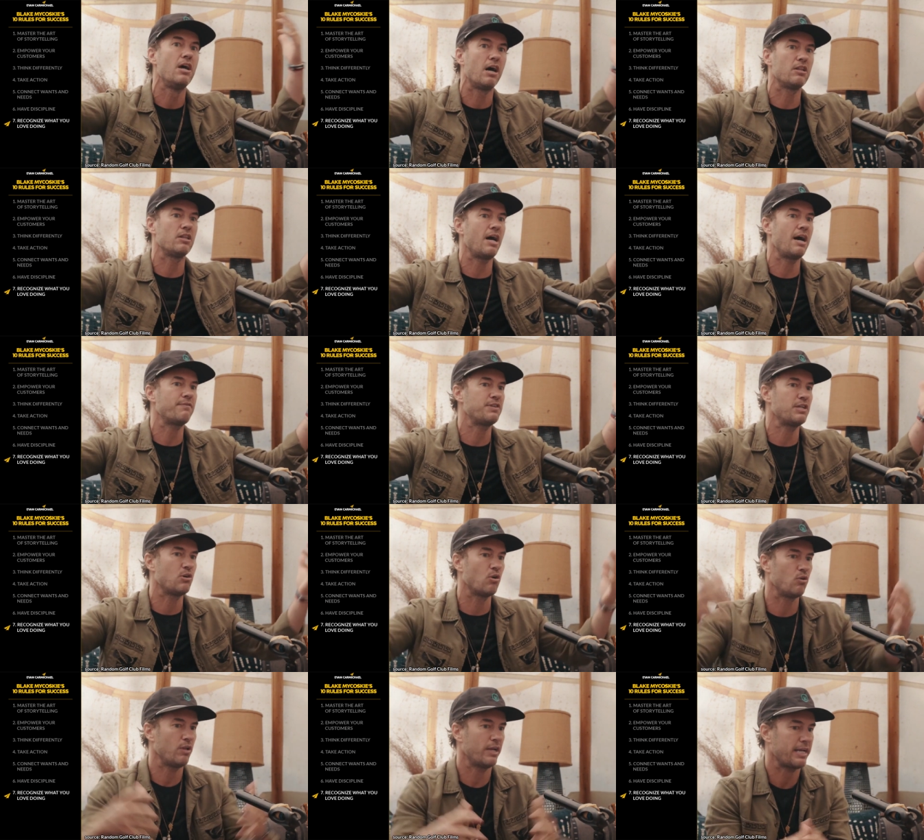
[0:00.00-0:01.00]
a lofty
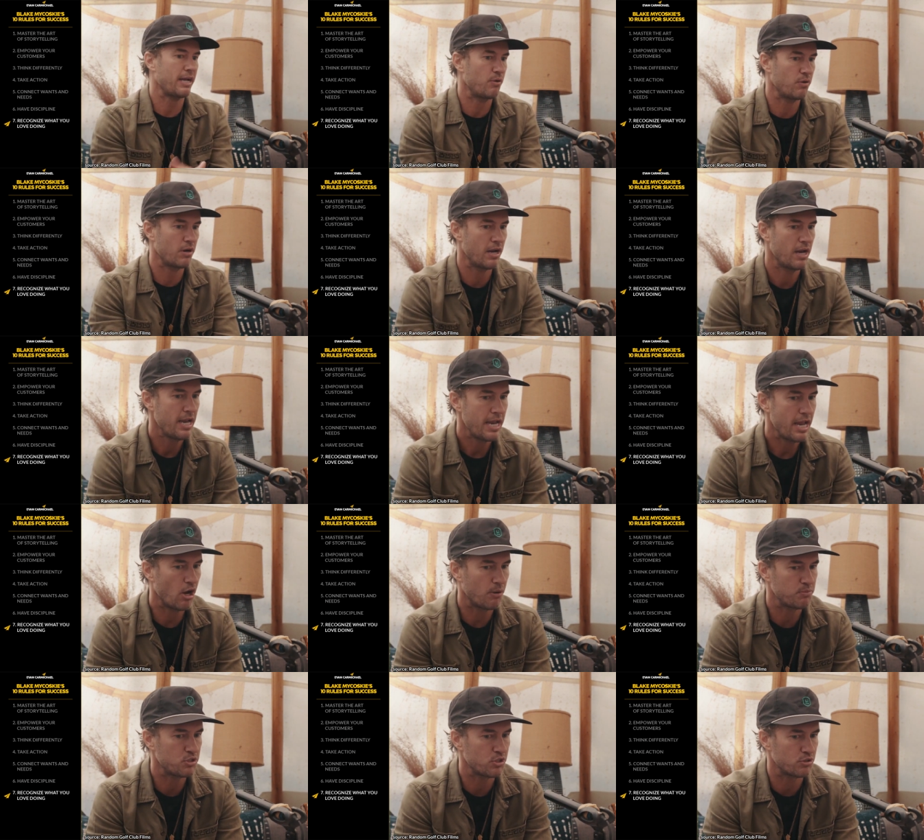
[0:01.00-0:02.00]
goal like i want to
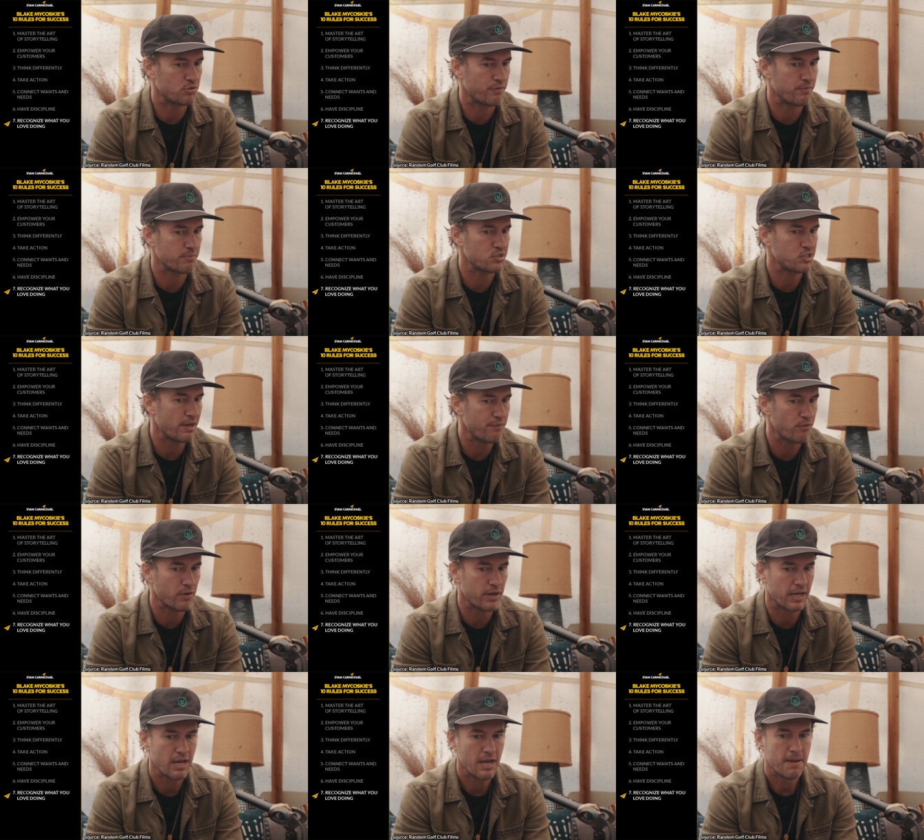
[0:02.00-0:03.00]
help children from
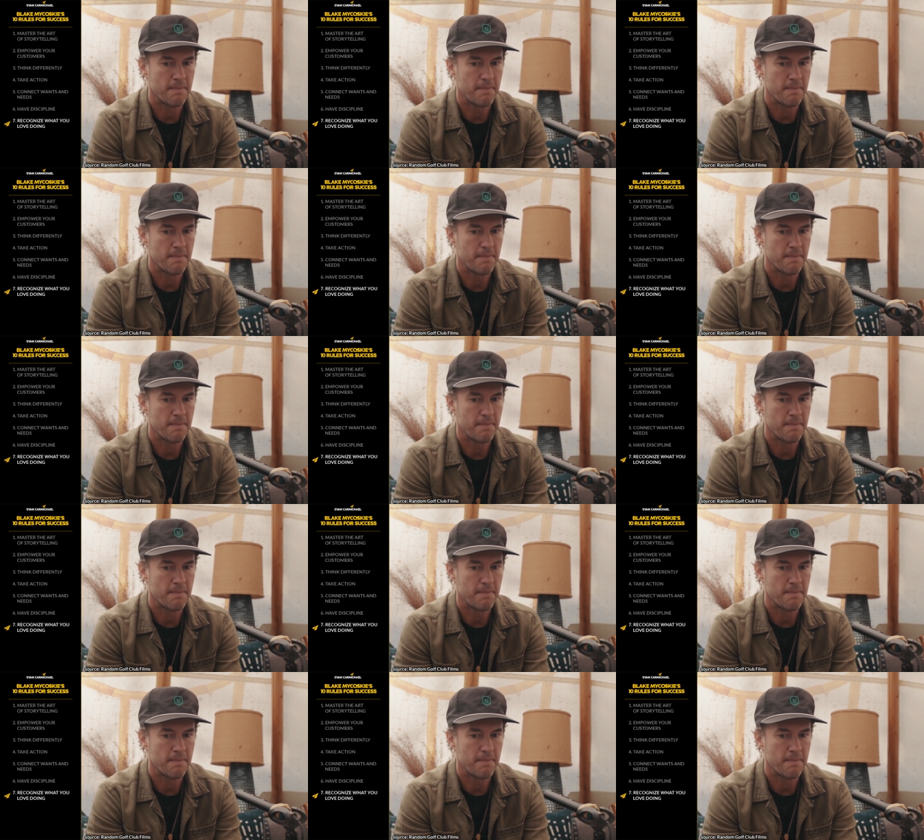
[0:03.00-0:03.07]
suffering